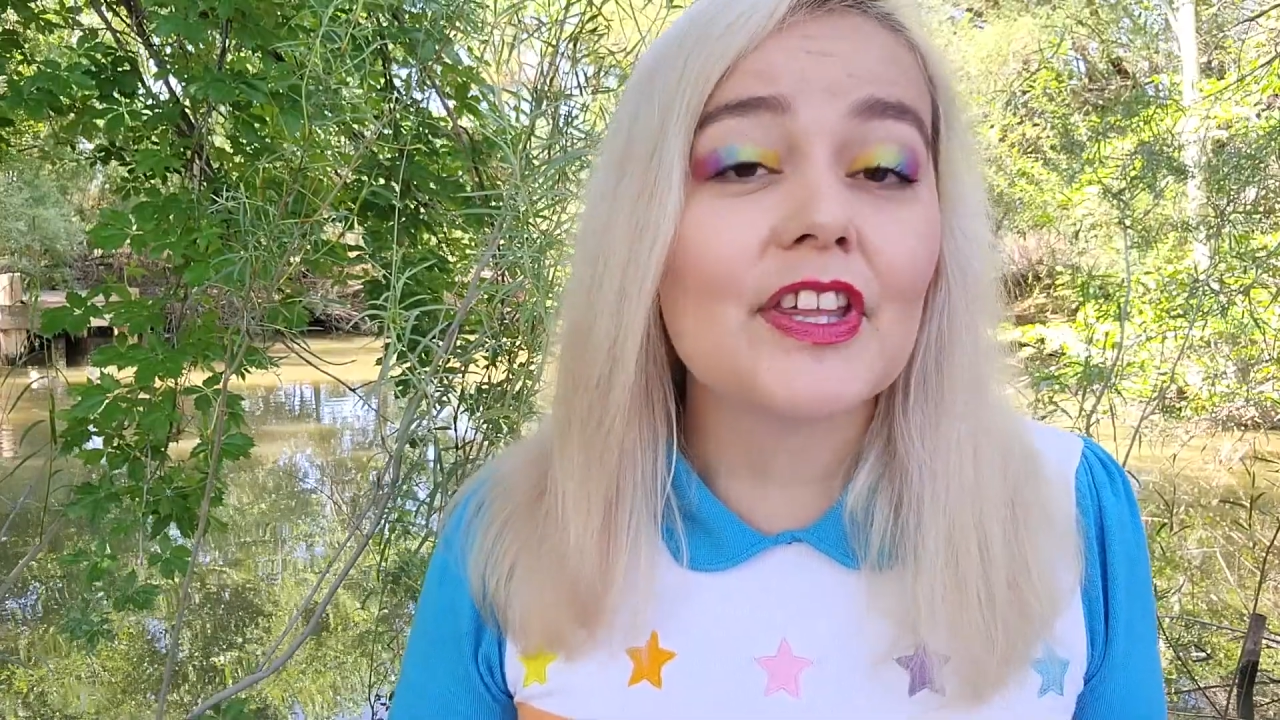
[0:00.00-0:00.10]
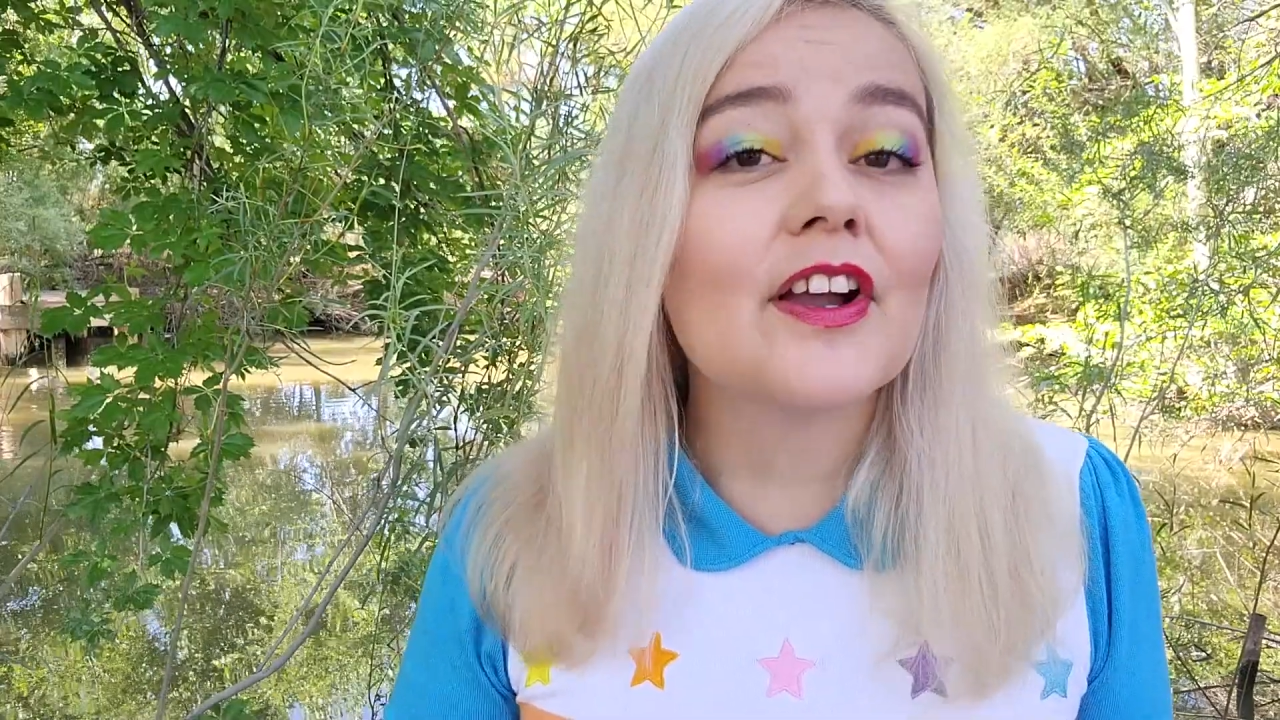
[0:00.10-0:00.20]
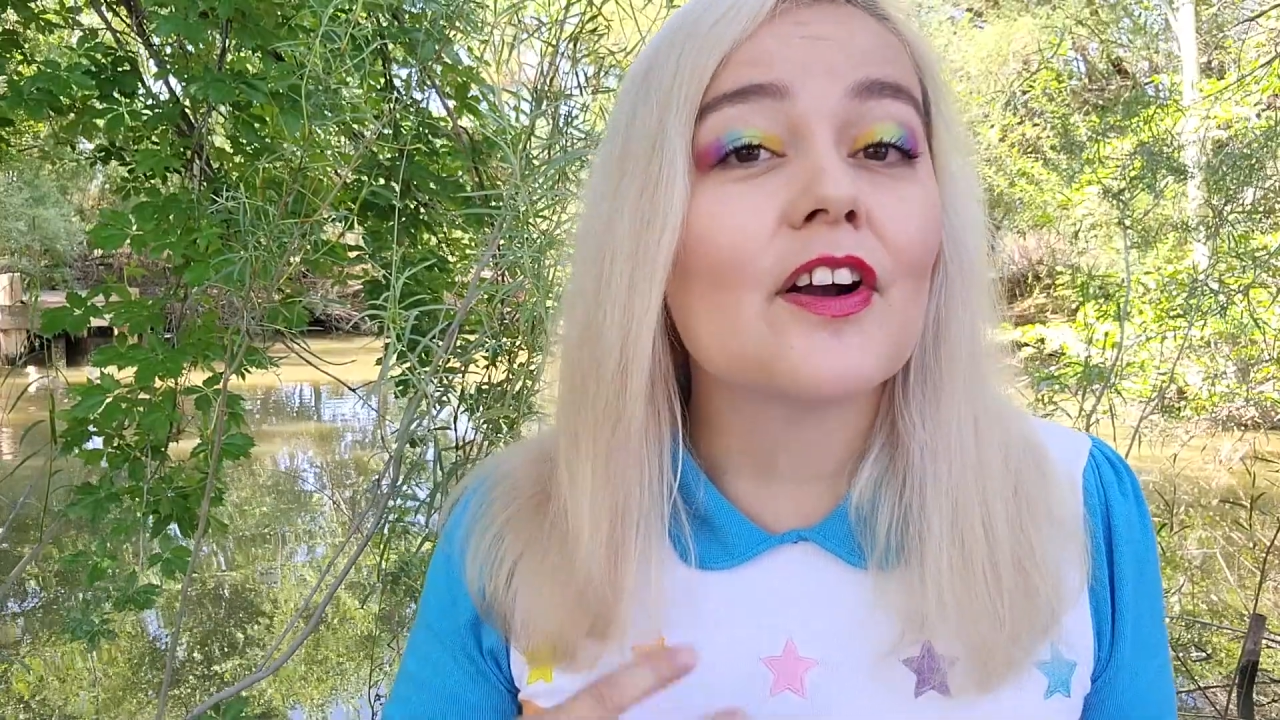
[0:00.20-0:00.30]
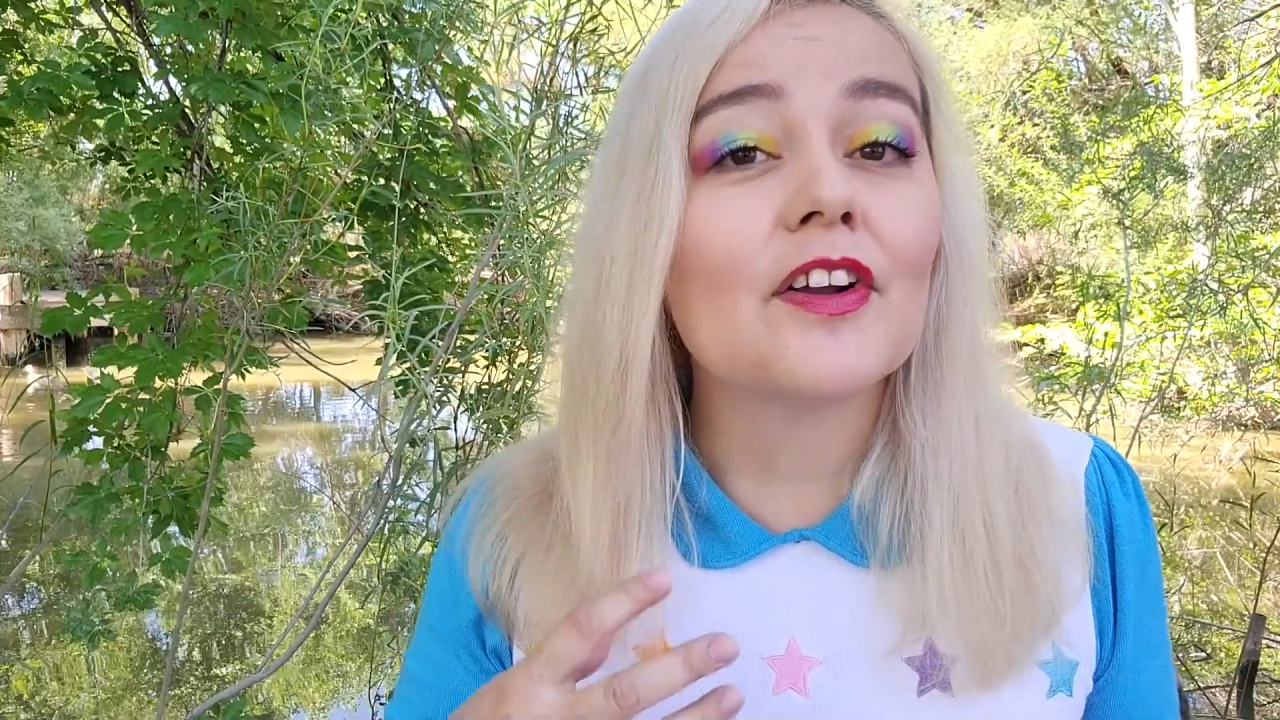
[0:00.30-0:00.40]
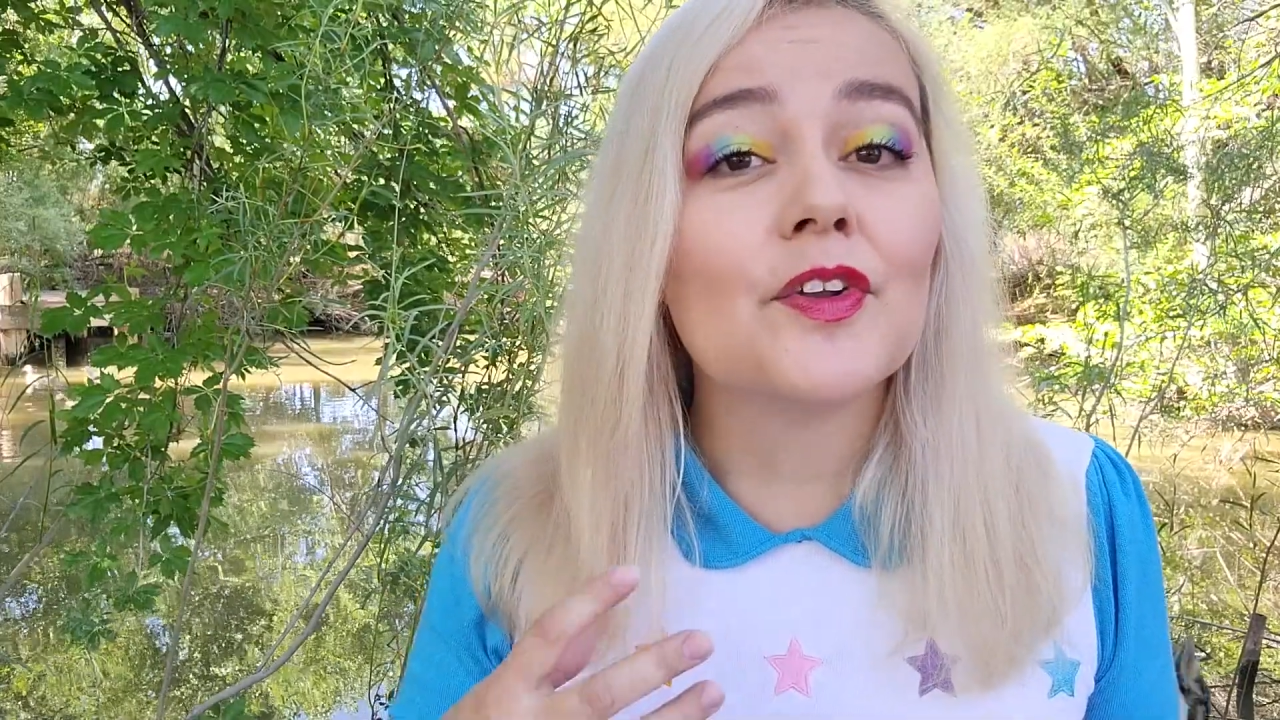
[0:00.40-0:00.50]
they
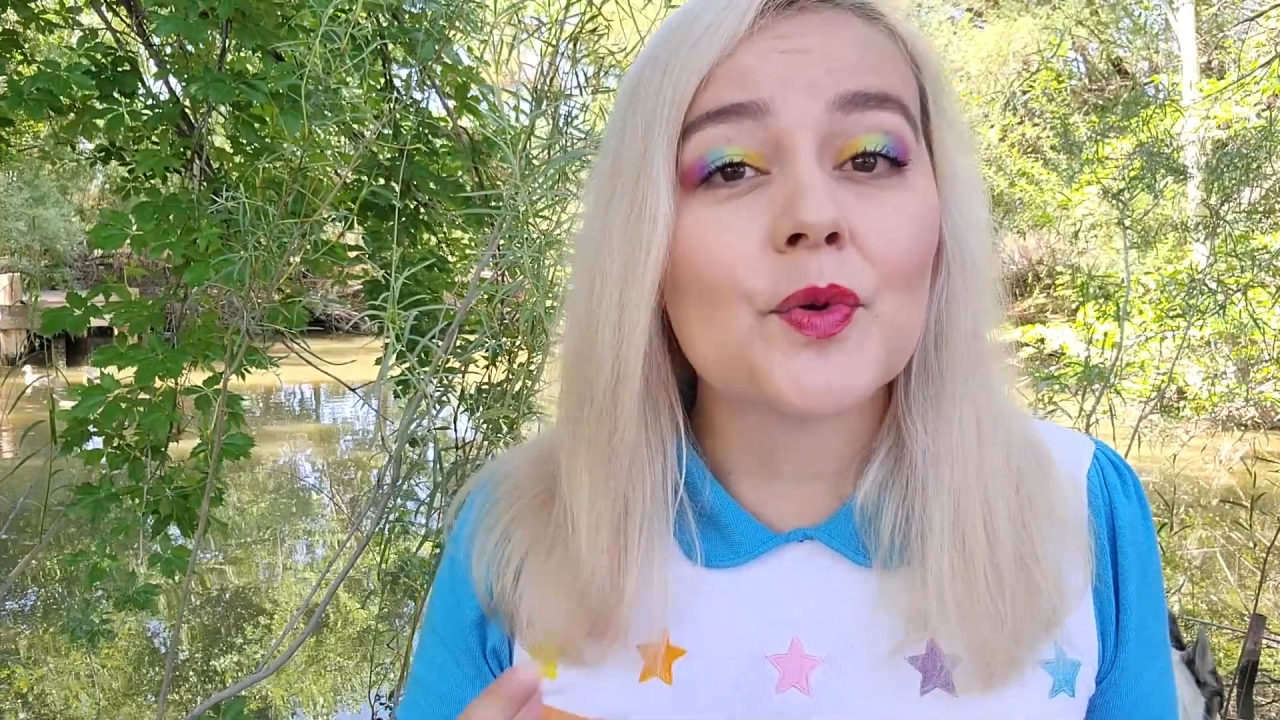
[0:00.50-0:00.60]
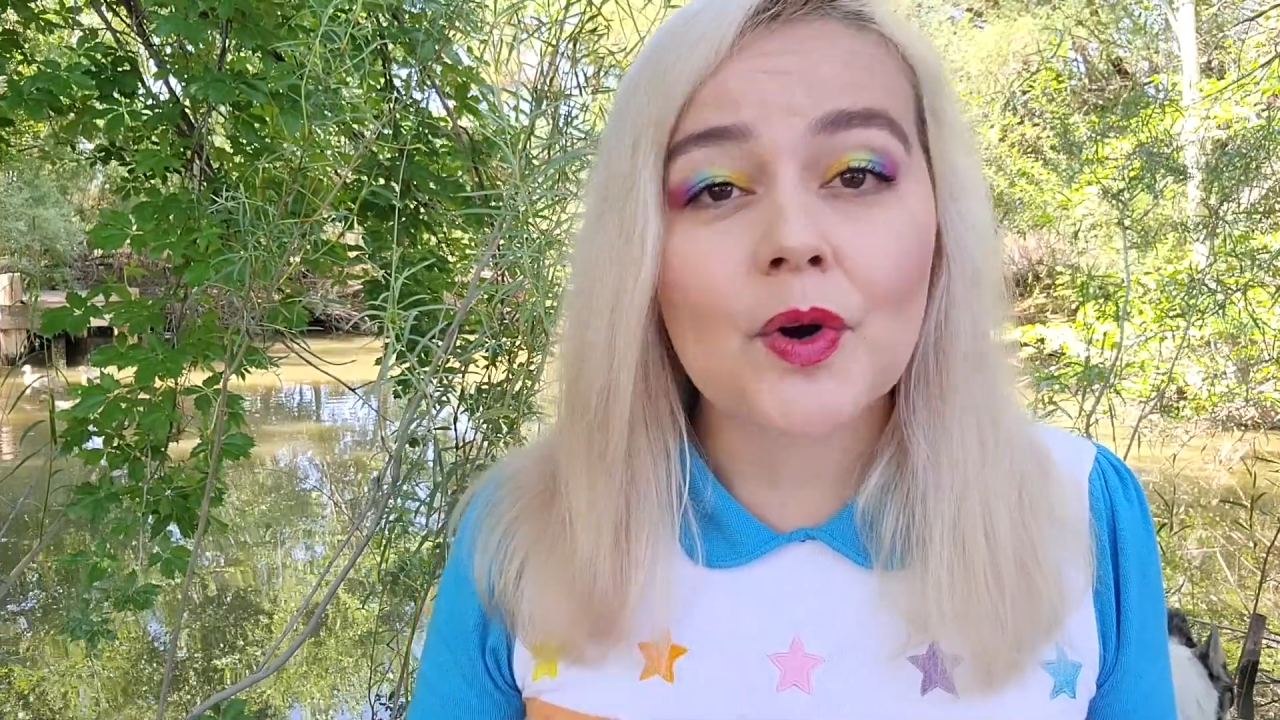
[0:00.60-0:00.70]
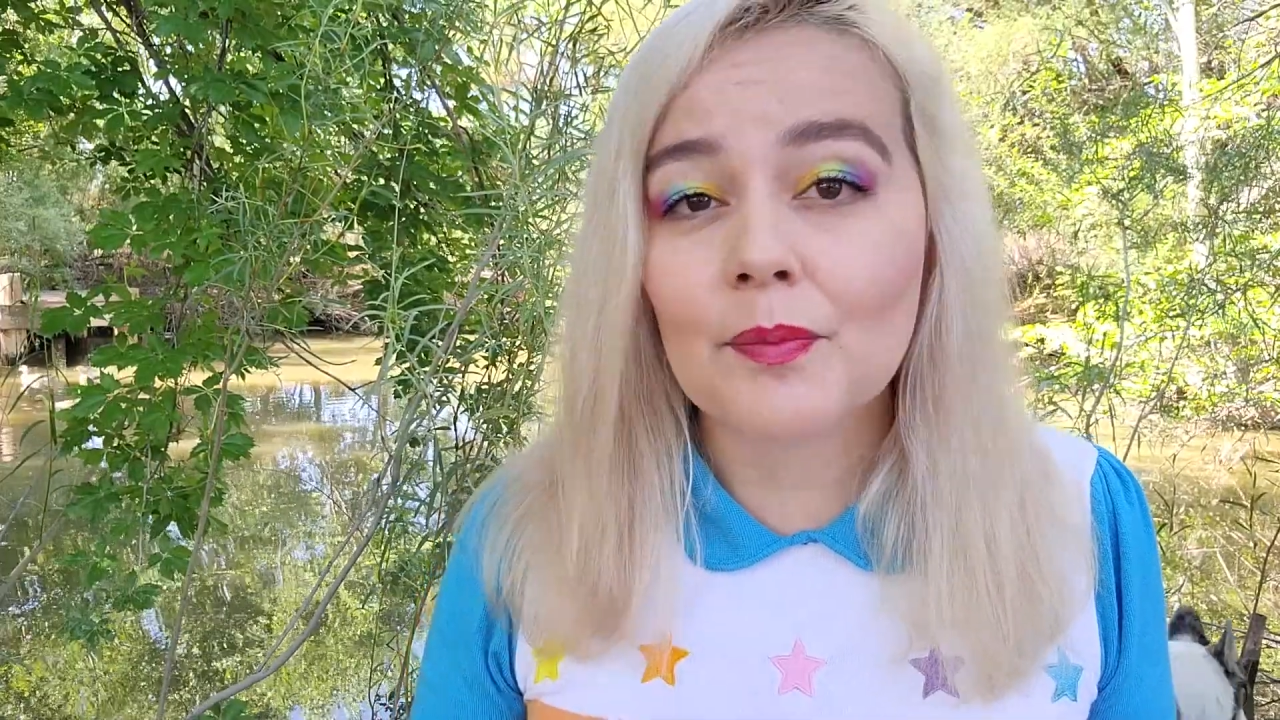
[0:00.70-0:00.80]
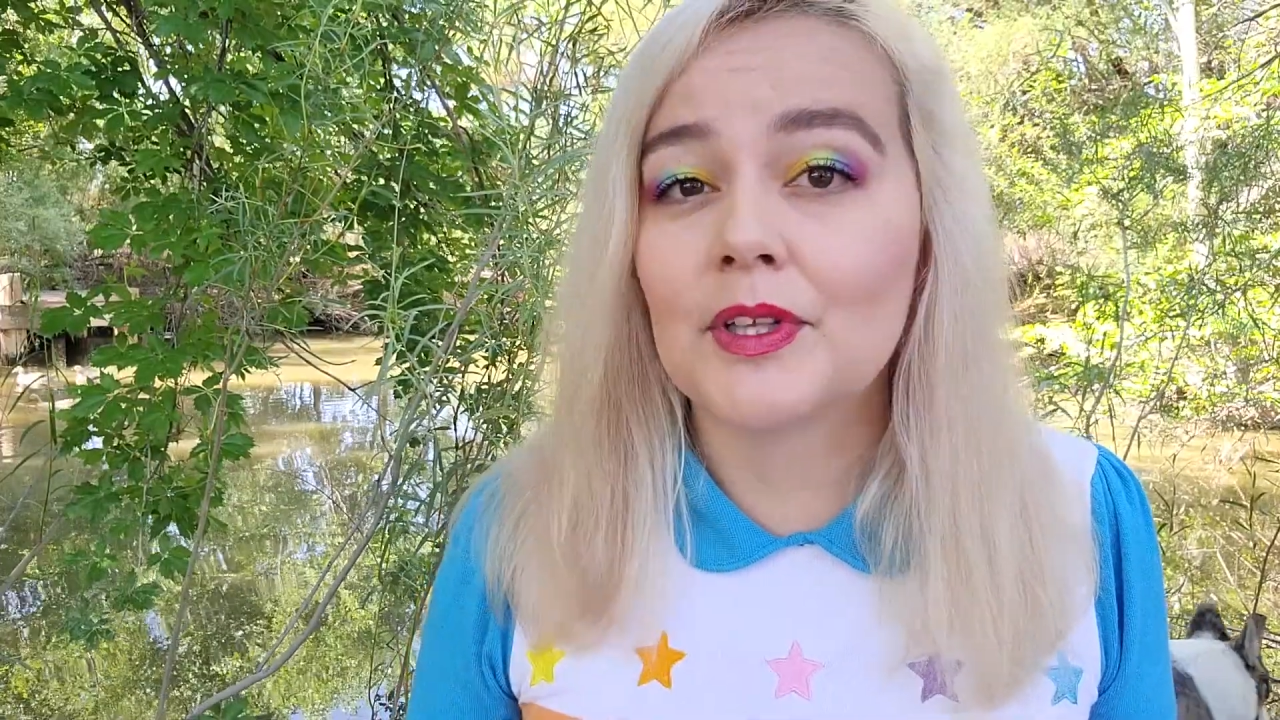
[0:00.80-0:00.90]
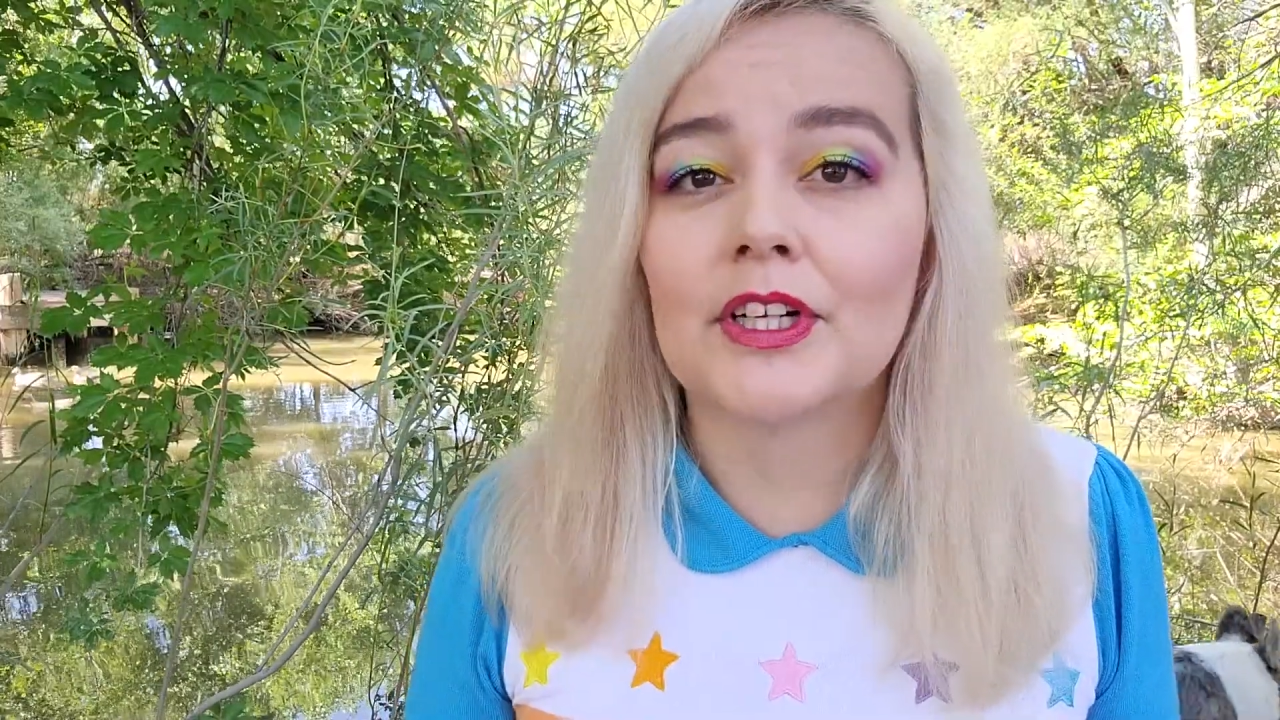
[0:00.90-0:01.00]
are normal